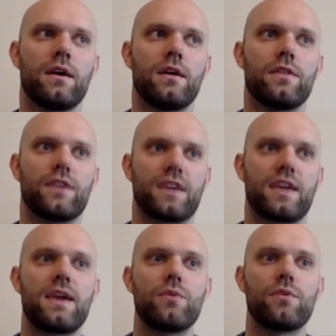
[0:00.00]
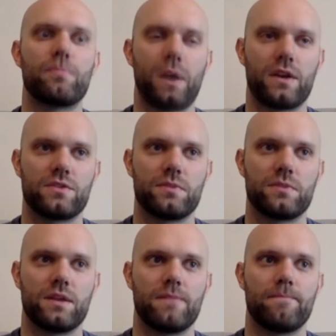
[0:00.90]
the key with punishment
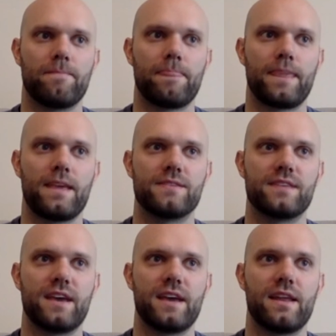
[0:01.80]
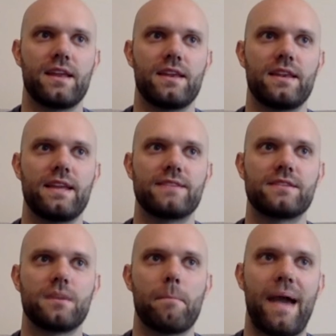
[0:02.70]
is that it needs
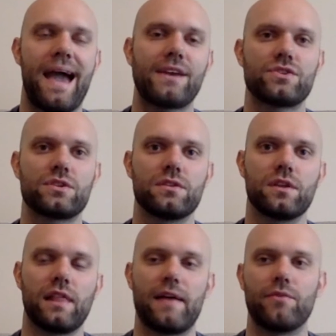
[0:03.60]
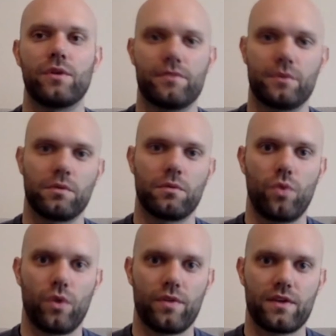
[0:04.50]
to match the level of the
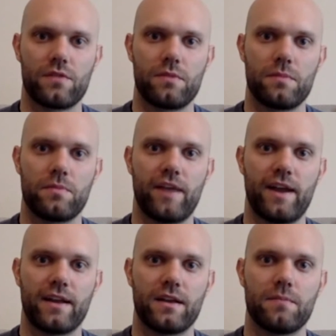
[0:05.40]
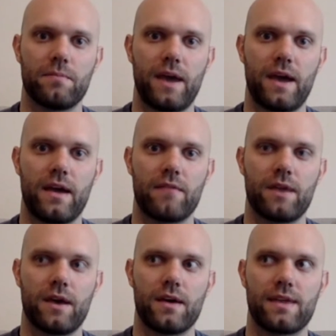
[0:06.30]
reward that could be provided by
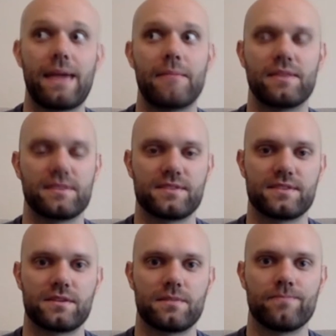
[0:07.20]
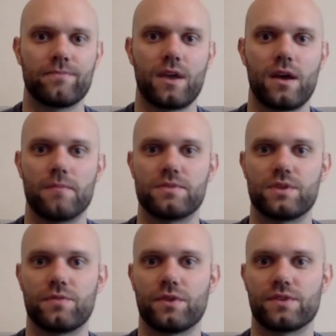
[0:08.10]
gaming the system. So
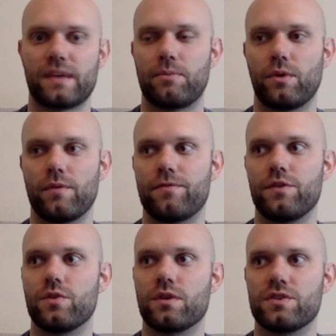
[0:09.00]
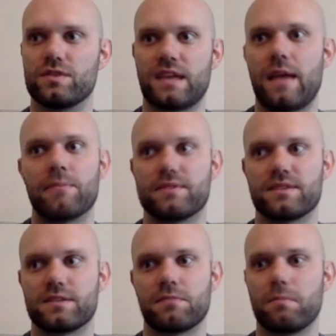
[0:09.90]
for example, if you could just game the
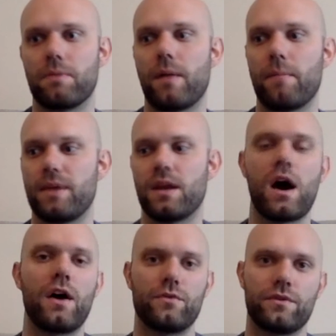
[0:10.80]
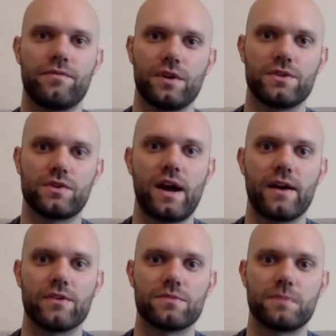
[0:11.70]
system and pump in 100 free
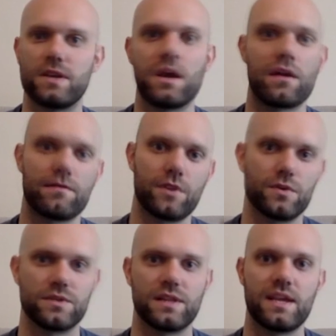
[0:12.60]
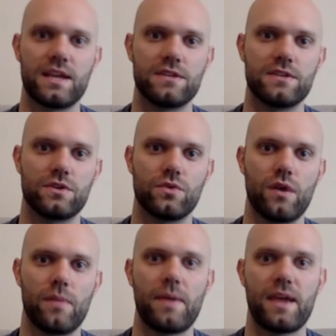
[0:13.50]
trials, but none of those lead to
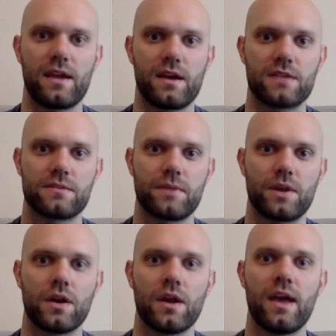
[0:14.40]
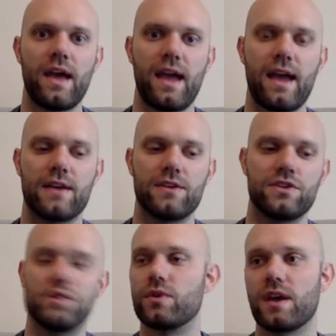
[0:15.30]
a paying customer, and
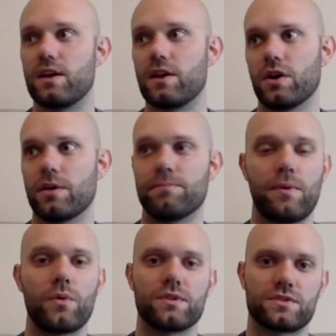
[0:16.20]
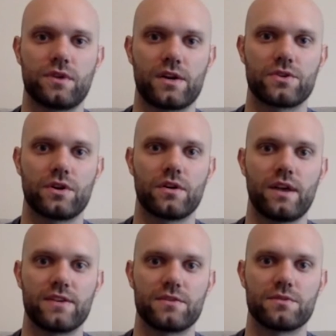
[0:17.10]
you get your bonus structure
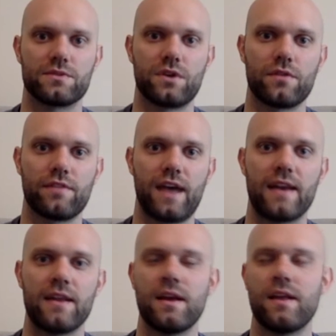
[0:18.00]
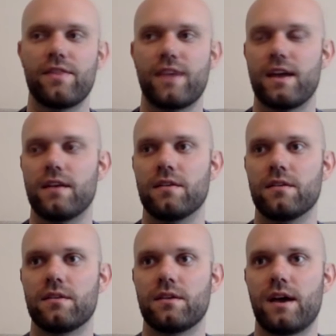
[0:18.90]
as a result of that, then
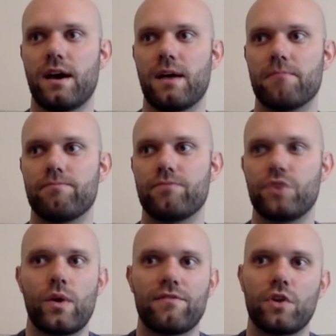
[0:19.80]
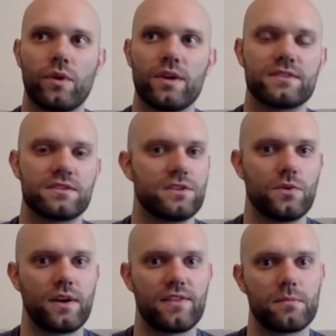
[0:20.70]
you have no reason to do
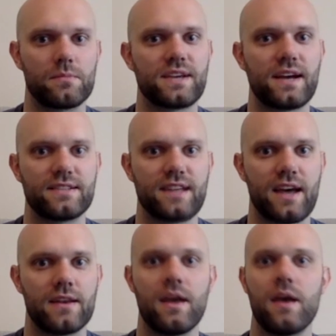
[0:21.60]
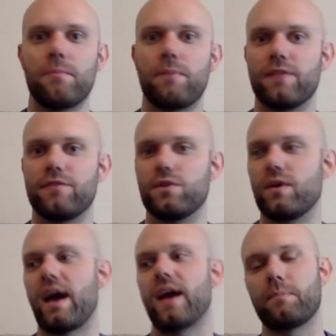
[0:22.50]
anything besides that. Right. But if you
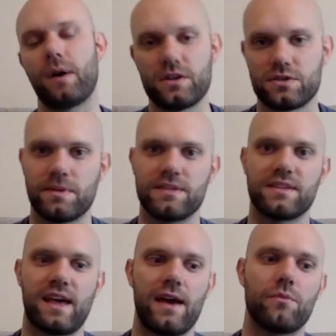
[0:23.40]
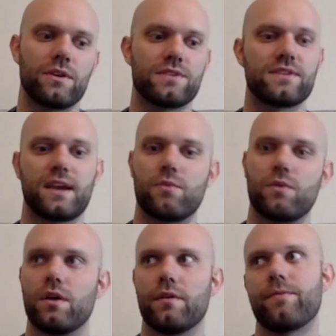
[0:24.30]
add a punishment to that, where it's like, well, if